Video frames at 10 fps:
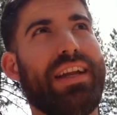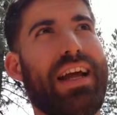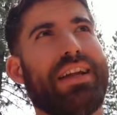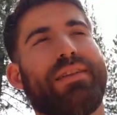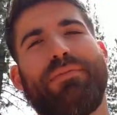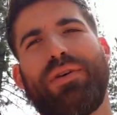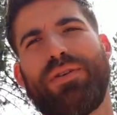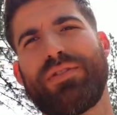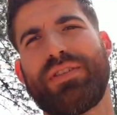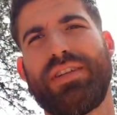at the
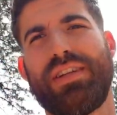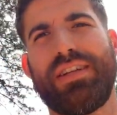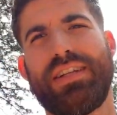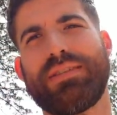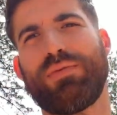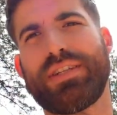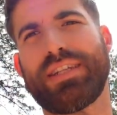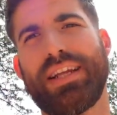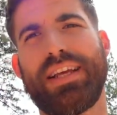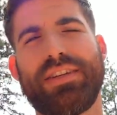most is what it's
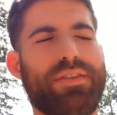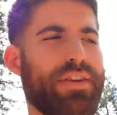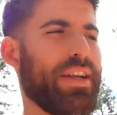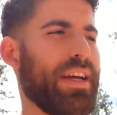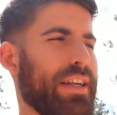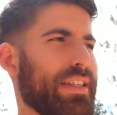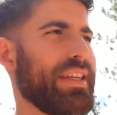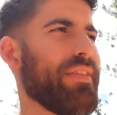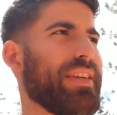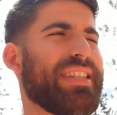going to get to today.
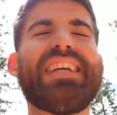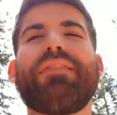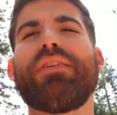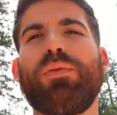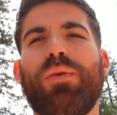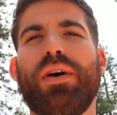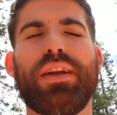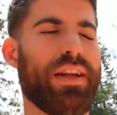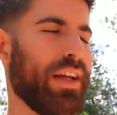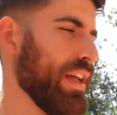70,
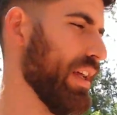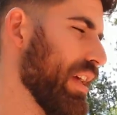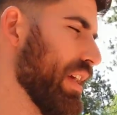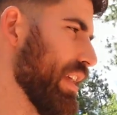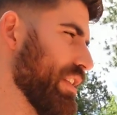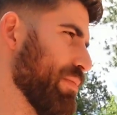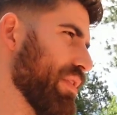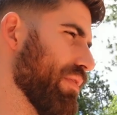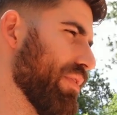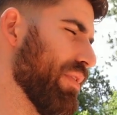71. It's
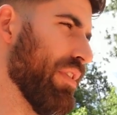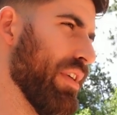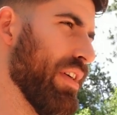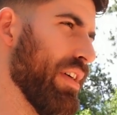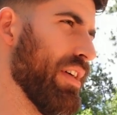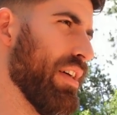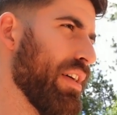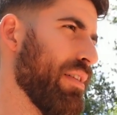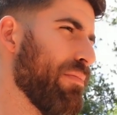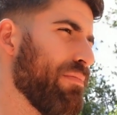beautiful.
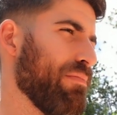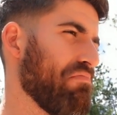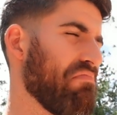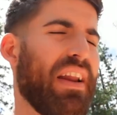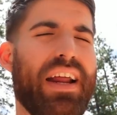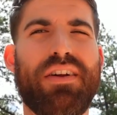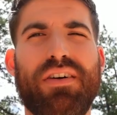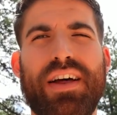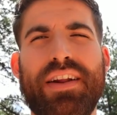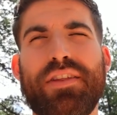And I know a
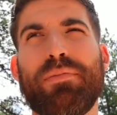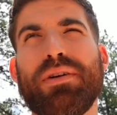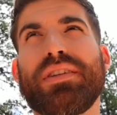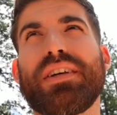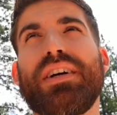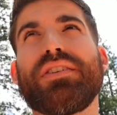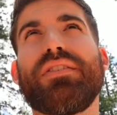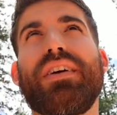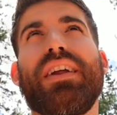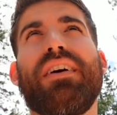lot of other parts of the
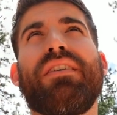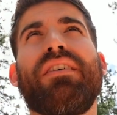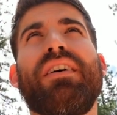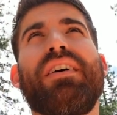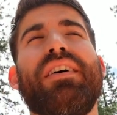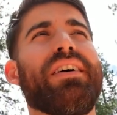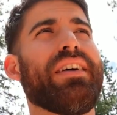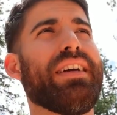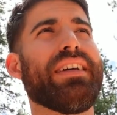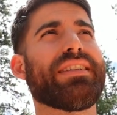country right now,
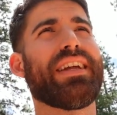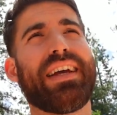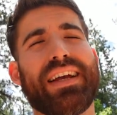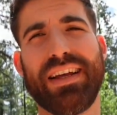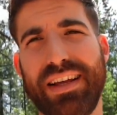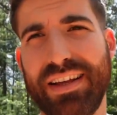it's like